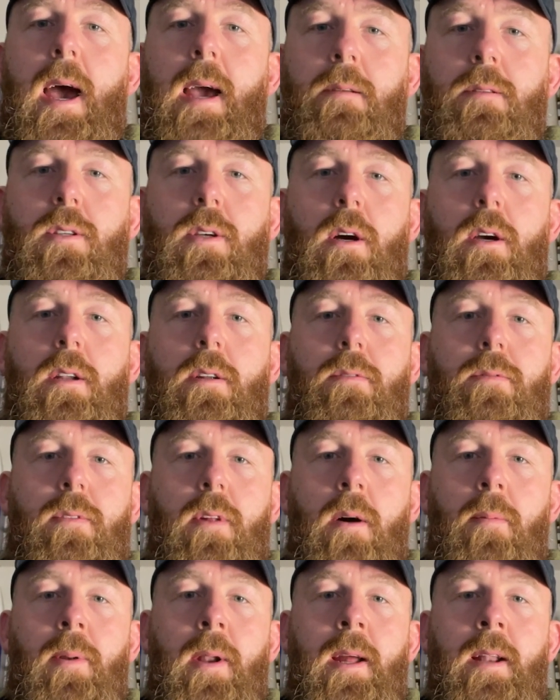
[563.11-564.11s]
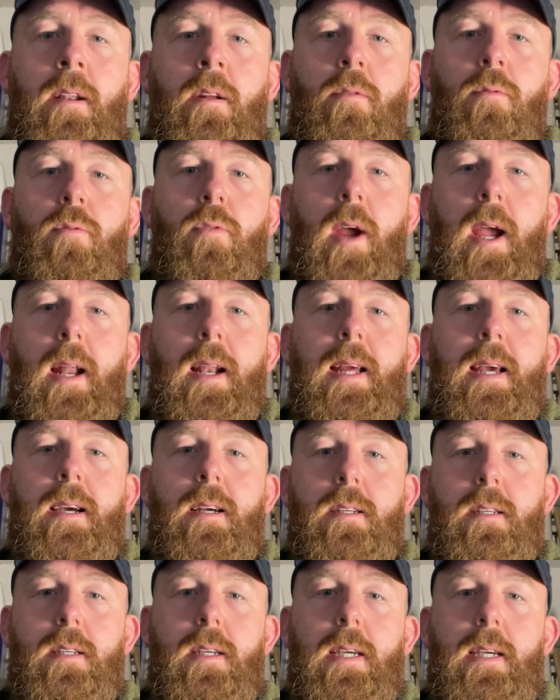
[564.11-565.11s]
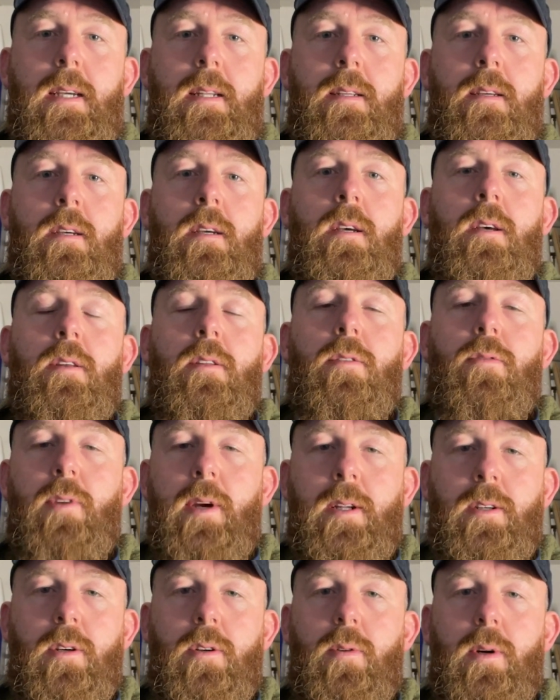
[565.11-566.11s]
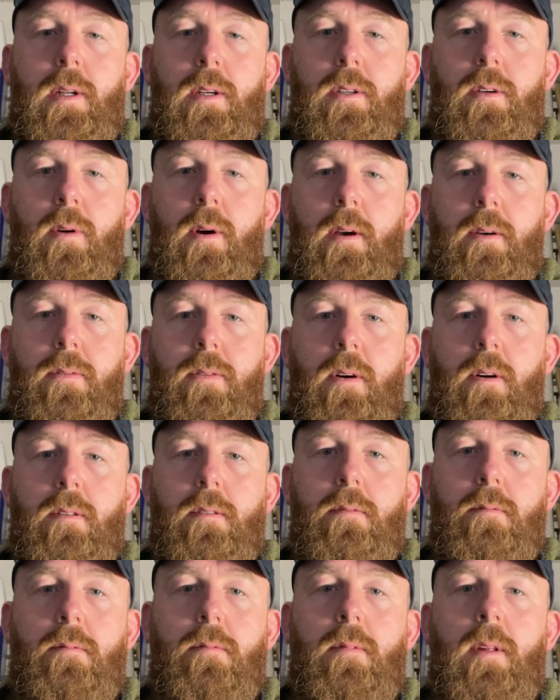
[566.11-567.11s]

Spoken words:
outside of Dublin rarely exceed 300 quid a square foot.